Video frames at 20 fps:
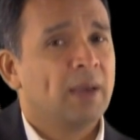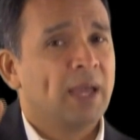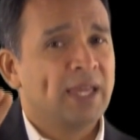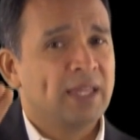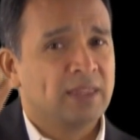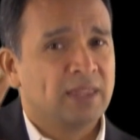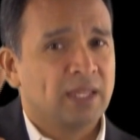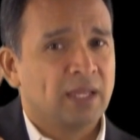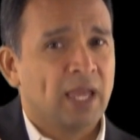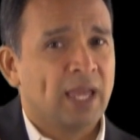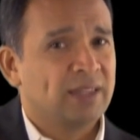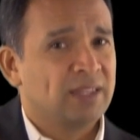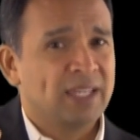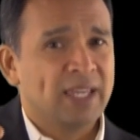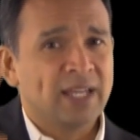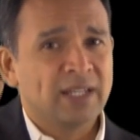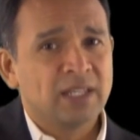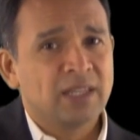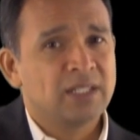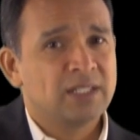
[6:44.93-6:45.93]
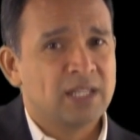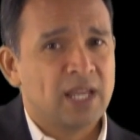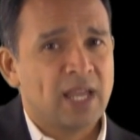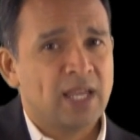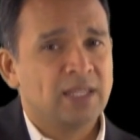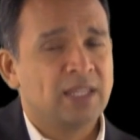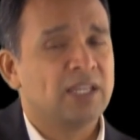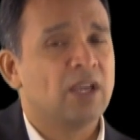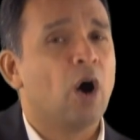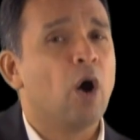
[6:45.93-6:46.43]
At the end of the
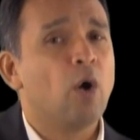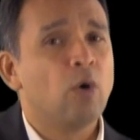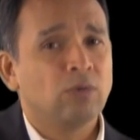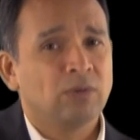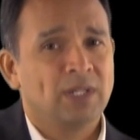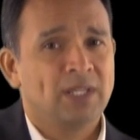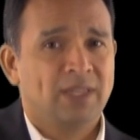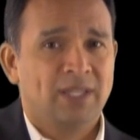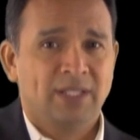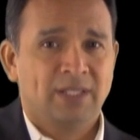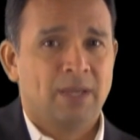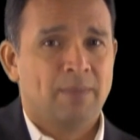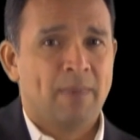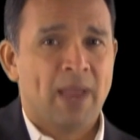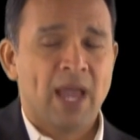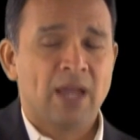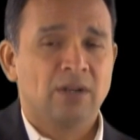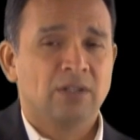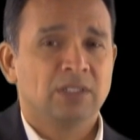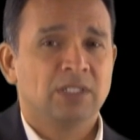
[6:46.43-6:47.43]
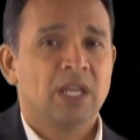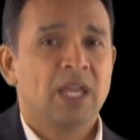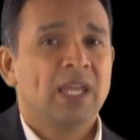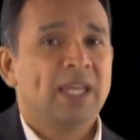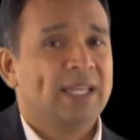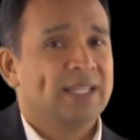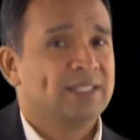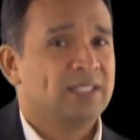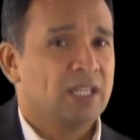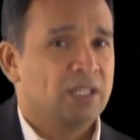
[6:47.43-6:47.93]
day, the only thing that matters
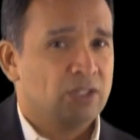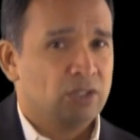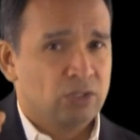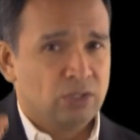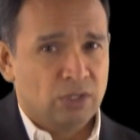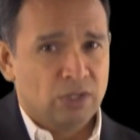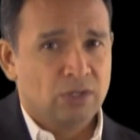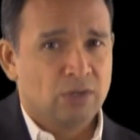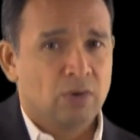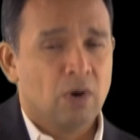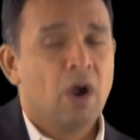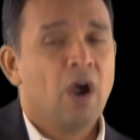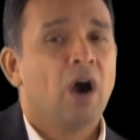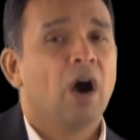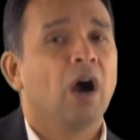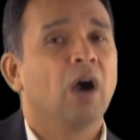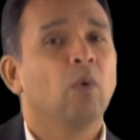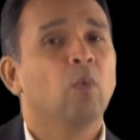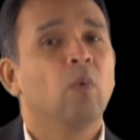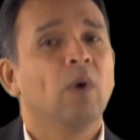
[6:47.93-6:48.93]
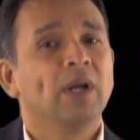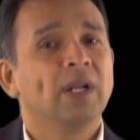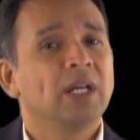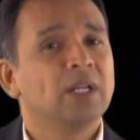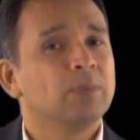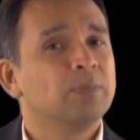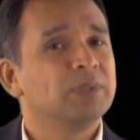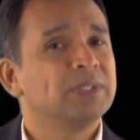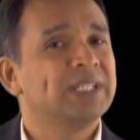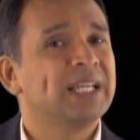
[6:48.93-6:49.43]
is that you are
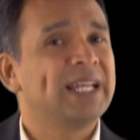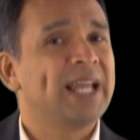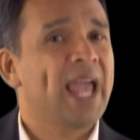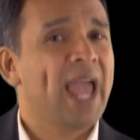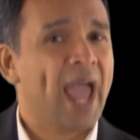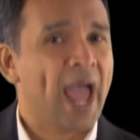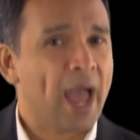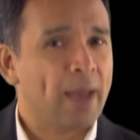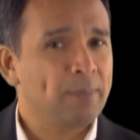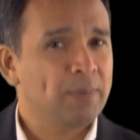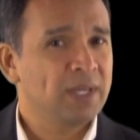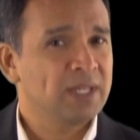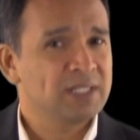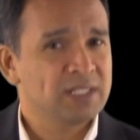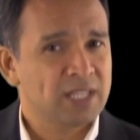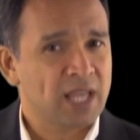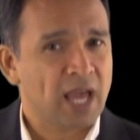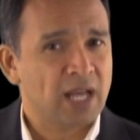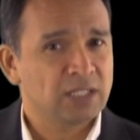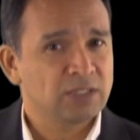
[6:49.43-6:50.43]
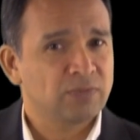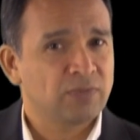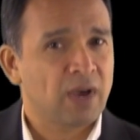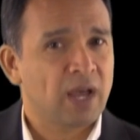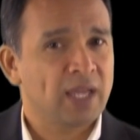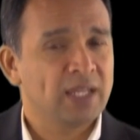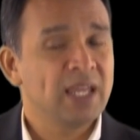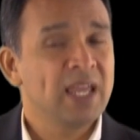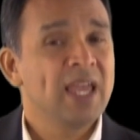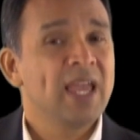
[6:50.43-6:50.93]
100% happy and
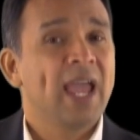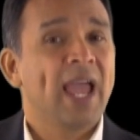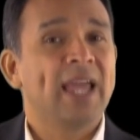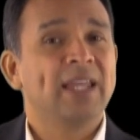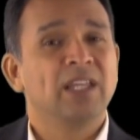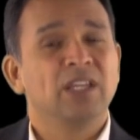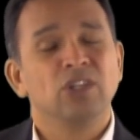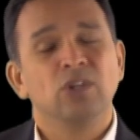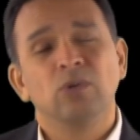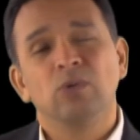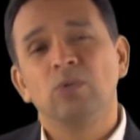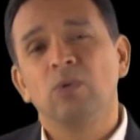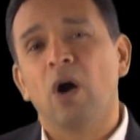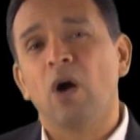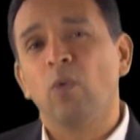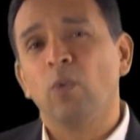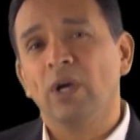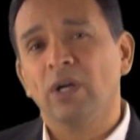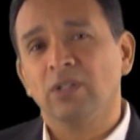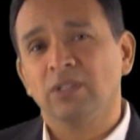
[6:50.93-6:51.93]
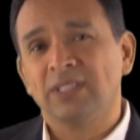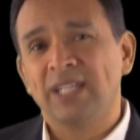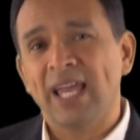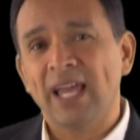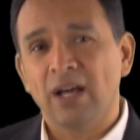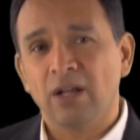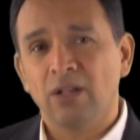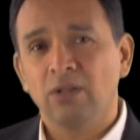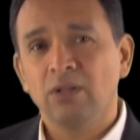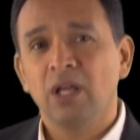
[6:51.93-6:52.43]
satisfied, and that you will
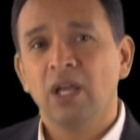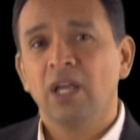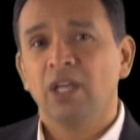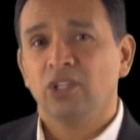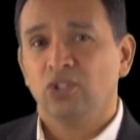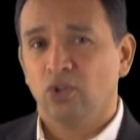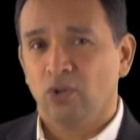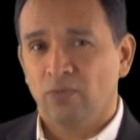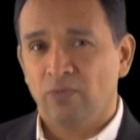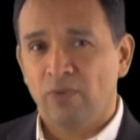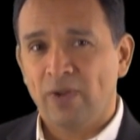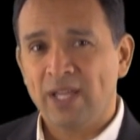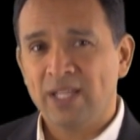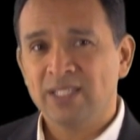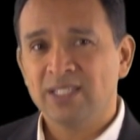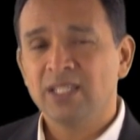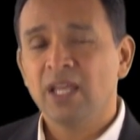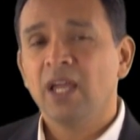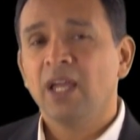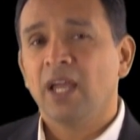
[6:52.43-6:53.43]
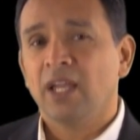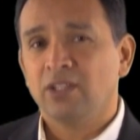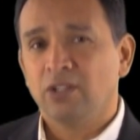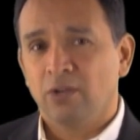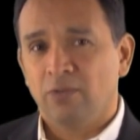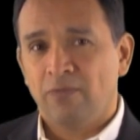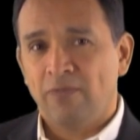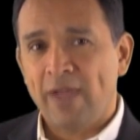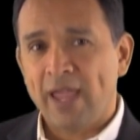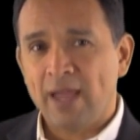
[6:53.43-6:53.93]
tell your friends and
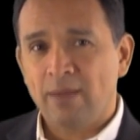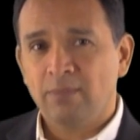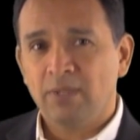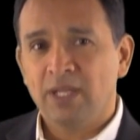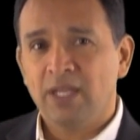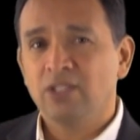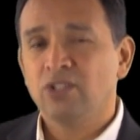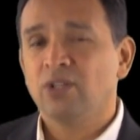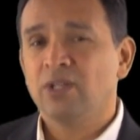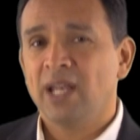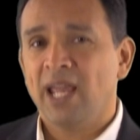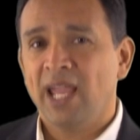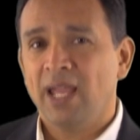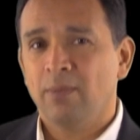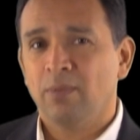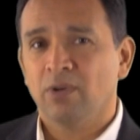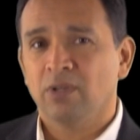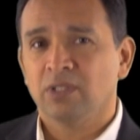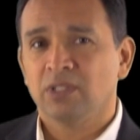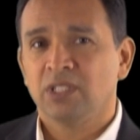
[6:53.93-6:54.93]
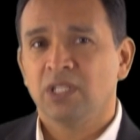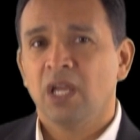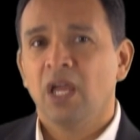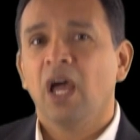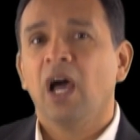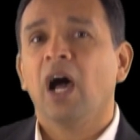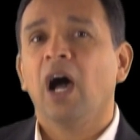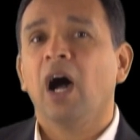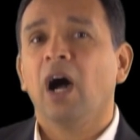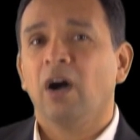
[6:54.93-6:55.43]
your family and your neighbors
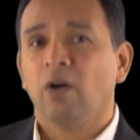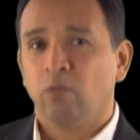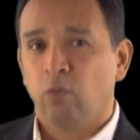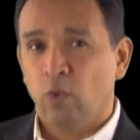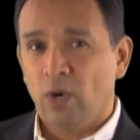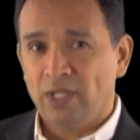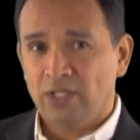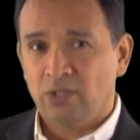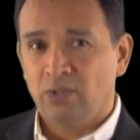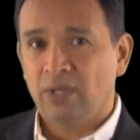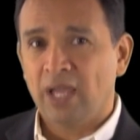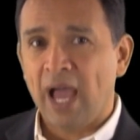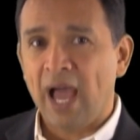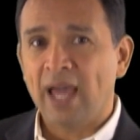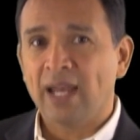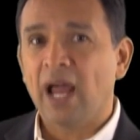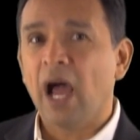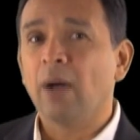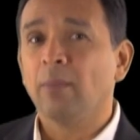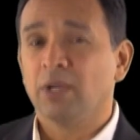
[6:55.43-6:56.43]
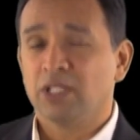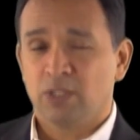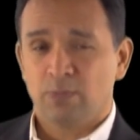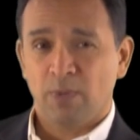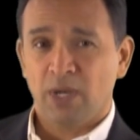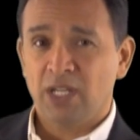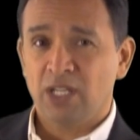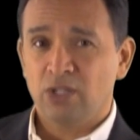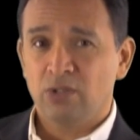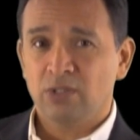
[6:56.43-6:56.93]
of what you got, how much
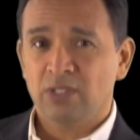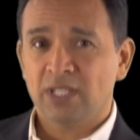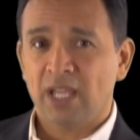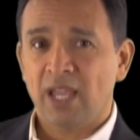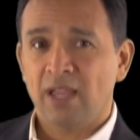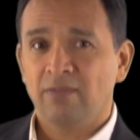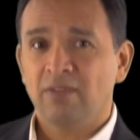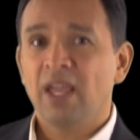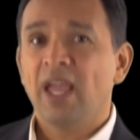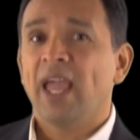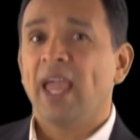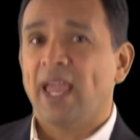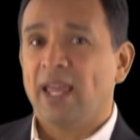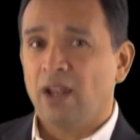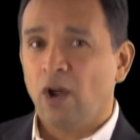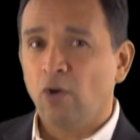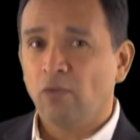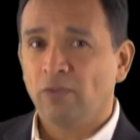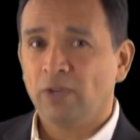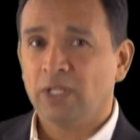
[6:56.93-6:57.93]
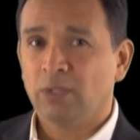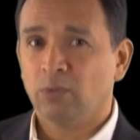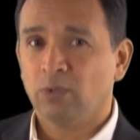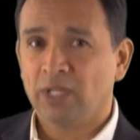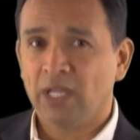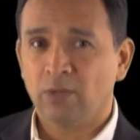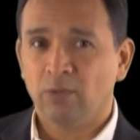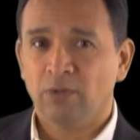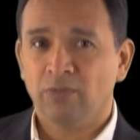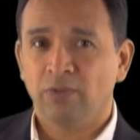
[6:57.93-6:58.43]
money you saved, and hopefully we'll
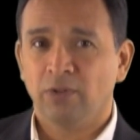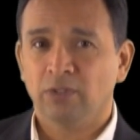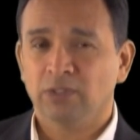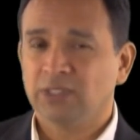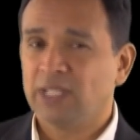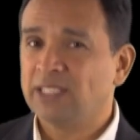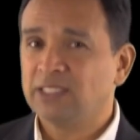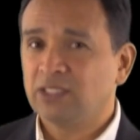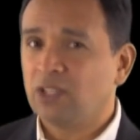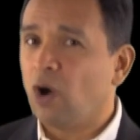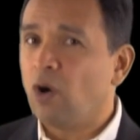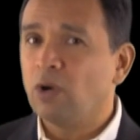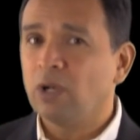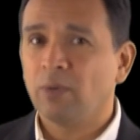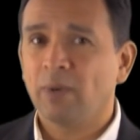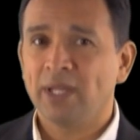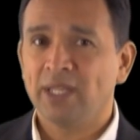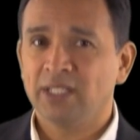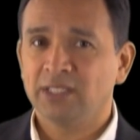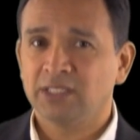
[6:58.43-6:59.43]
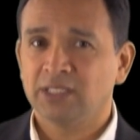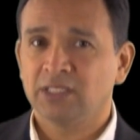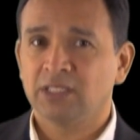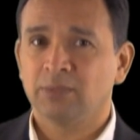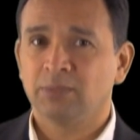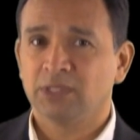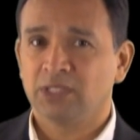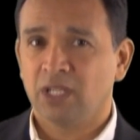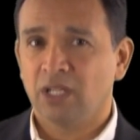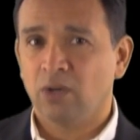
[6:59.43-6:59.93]
get referrals. That's the only way this
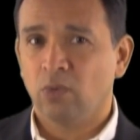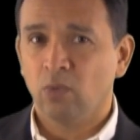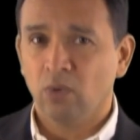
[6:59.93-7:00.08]
system is going to